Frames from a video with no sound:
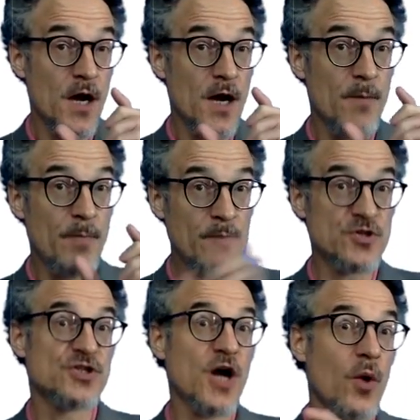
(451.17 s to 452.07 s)
um,
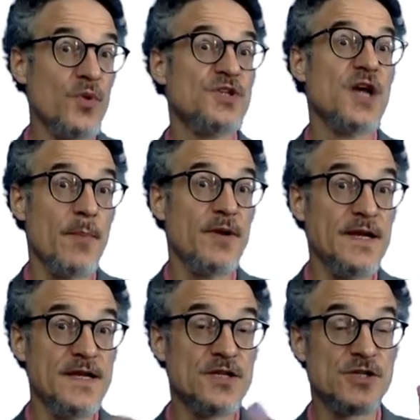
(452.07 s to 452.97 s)
people start with
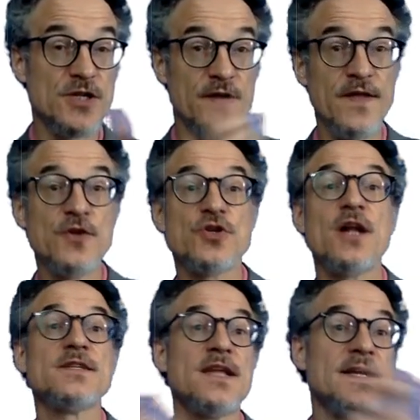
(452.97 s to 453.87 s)
Japanese and then
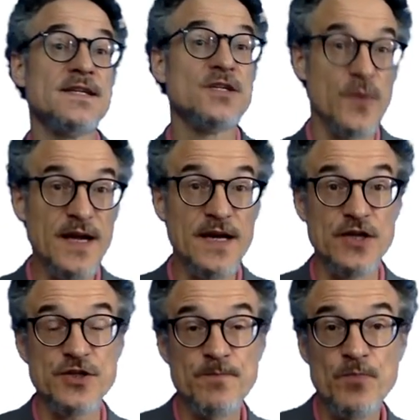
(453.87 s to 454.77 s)
translate into
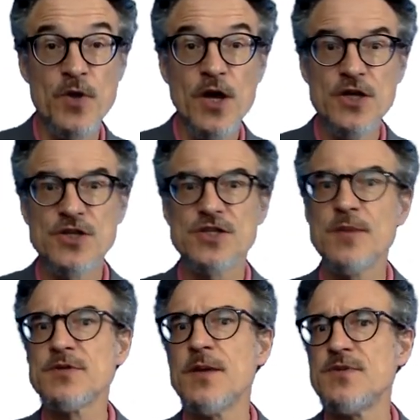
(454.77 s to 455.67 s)
English. So
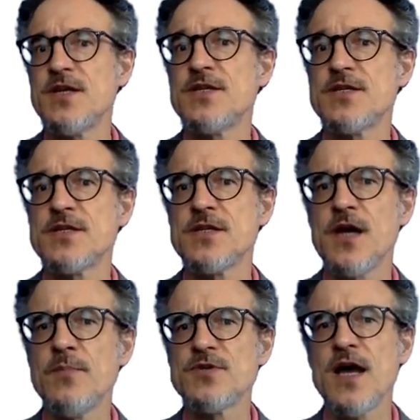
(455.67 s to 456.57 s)
sometimes this
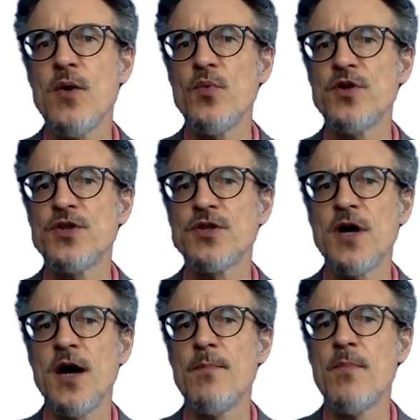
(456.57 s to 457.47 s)
comes out with
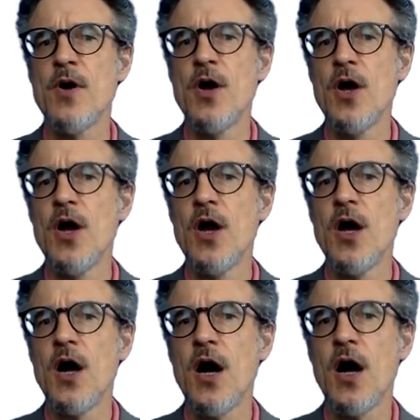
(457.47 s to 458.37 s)
um,
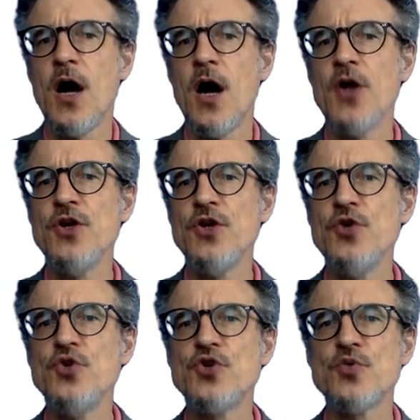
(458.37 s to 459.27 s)

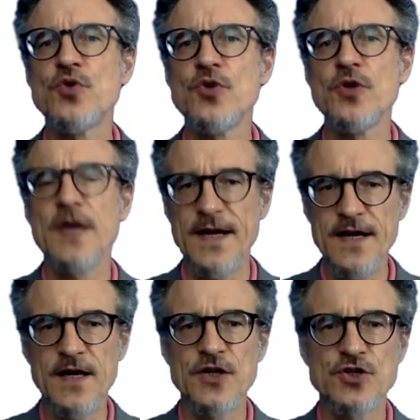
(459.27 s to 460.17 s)
unusual
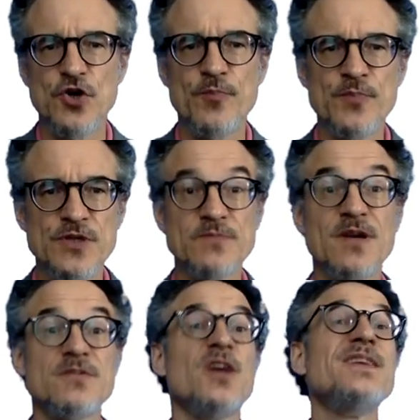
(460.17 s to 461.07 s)
English or
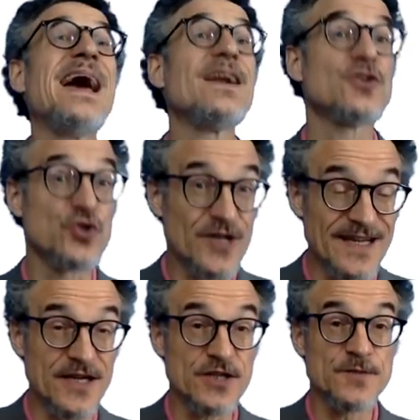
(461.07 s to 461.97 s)
sometimes unnatural
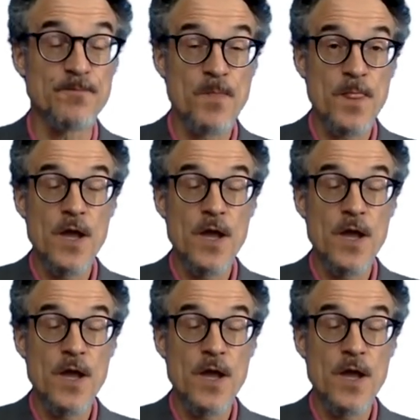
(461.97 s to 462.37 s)
English.